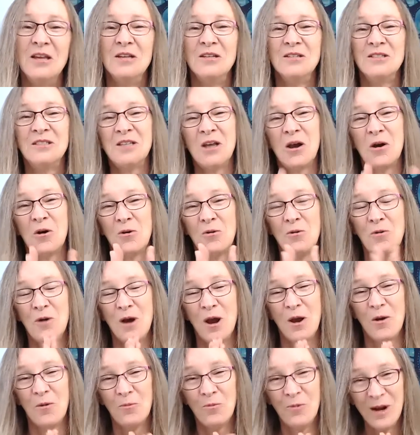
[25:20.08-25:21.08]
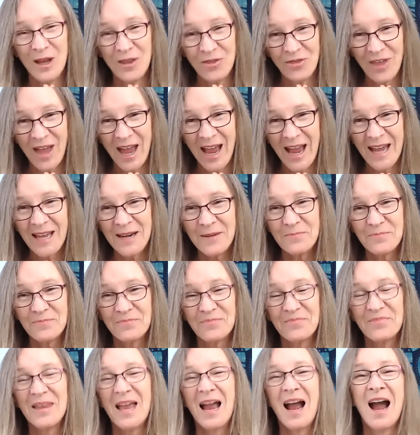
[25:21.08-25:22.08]
So, with that,
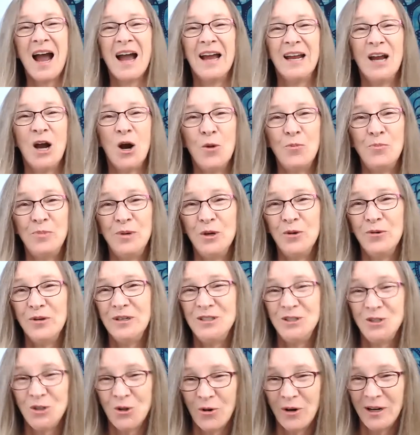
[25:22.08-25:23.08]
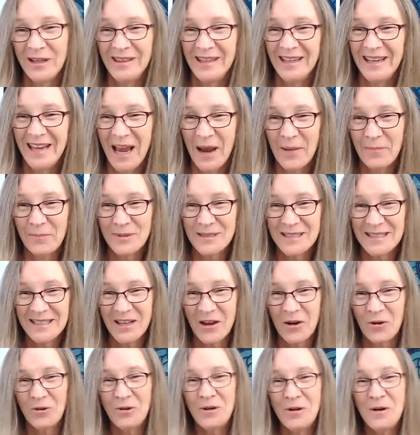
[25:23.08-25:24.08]
I hope you enjoyed the
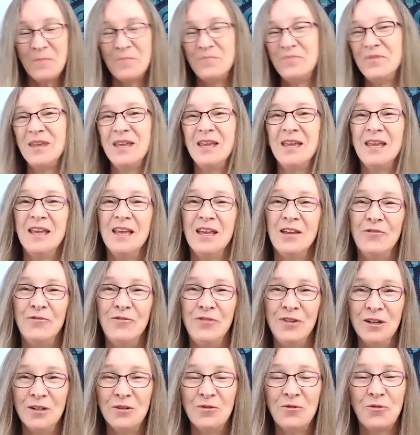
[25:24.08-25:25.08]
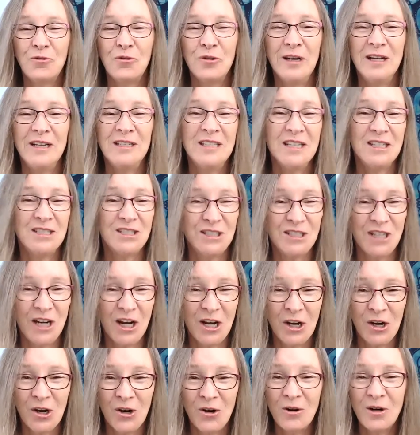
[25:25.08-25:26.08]
episode. Feel free to
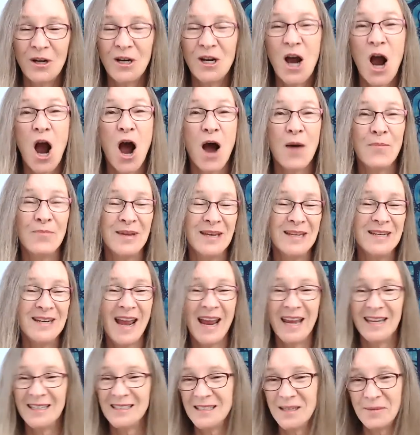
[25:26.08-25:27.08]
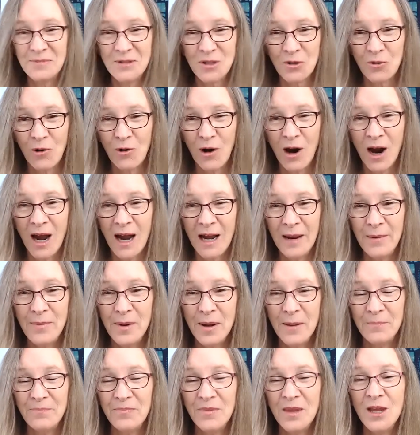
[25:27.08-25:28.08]
share, comment, and subscribe.
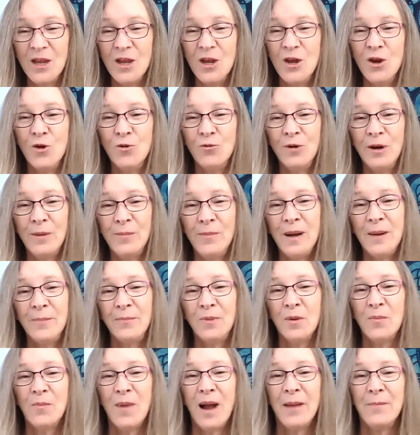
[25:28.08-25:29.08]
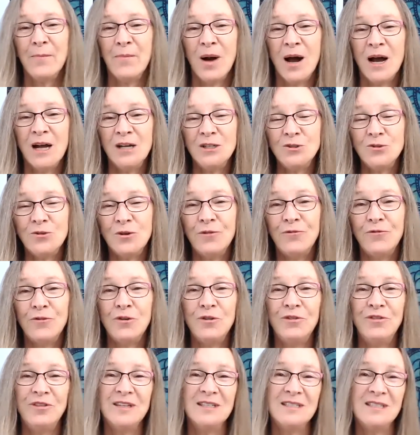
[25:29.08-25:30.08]
Remember, my mantra for
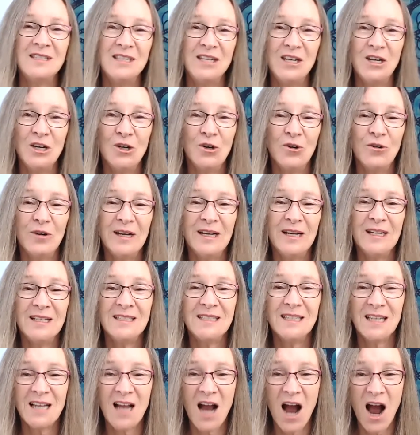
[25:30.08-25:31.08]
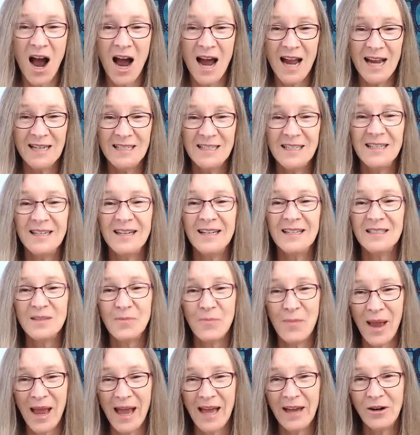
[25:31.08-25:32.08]
this year is kindness
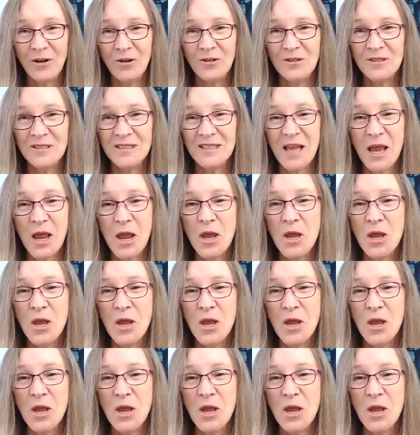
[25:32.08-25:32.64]
matters.